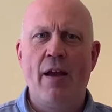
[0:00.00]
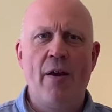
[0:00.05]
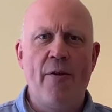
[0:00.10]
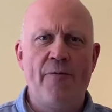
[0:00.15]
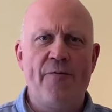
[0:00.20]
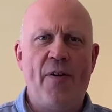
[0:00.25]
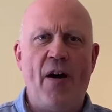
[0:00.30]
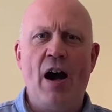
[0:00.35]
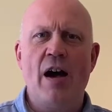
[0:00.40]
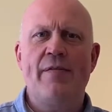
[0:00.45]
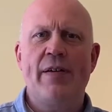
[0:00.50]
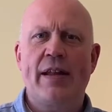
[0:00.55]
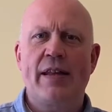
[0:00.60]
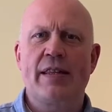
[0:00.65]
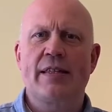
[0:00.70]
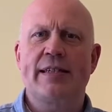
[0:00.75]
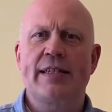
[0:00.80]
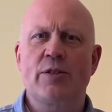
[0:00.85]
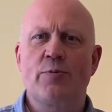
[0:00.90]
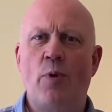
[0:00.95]
5 out of the
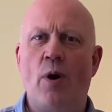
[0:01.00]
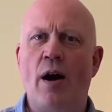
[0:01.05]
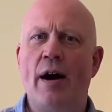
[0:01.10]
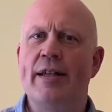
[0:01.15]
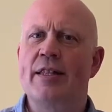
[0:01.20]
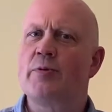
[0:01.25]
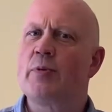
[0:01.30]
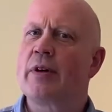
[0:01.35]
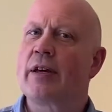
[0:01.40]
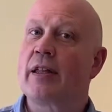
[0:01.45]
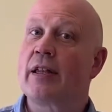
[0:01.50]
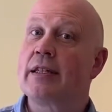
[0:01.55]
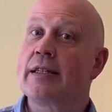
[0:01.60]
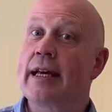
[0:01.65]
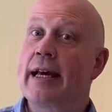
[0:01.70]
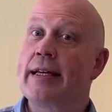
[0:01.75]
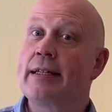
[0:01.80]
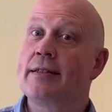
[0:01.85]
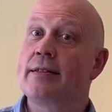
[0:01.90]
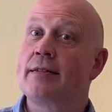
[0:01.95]
6 wines we're going to
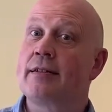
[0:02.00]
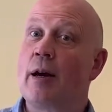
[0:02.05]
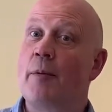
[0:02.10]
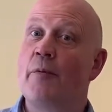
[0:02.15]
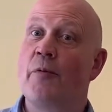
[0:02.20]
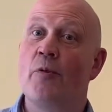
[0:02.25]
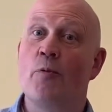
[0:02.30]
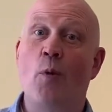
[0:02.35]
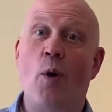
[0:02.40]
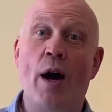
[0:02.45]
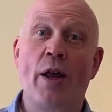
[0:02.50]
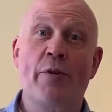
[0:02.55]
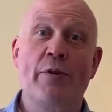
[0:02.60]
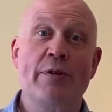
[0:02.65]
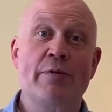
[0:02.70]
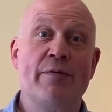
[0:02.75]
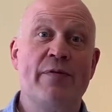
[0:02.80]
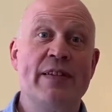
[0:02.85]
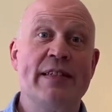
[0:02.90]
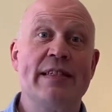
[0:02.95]
taste come from wineries
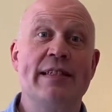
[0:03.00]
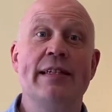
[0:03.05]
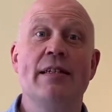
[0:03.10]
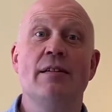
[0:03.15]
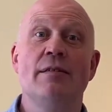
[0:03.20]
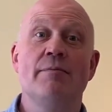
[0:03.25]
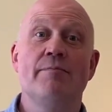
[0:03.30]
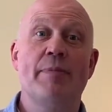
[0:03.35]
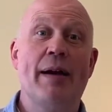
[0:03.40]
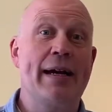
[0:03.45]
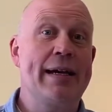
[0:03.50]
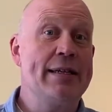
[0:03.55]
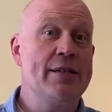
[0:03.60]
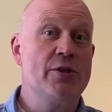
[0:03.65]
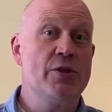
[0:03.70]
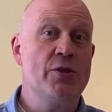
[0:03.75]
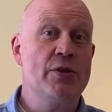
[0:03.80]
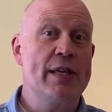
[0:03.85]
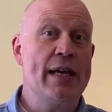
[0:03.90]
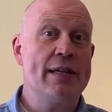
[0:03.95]
we visited back in
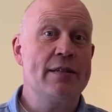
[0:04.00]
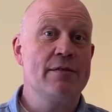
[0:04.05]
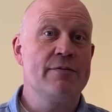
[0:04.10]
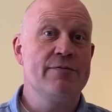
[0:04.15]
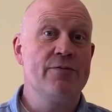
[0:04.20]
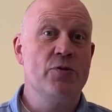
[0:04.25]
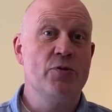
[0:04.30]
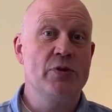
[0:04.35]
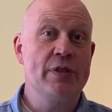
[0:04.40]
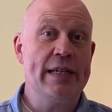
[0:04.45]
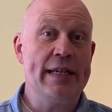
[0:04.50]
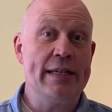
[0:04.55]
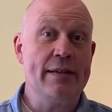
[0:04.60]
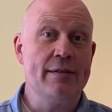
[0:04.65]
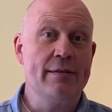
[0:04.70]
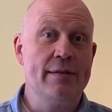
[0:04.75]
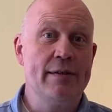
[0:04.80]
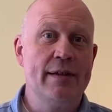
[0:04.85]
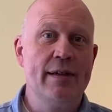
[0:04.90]
2014,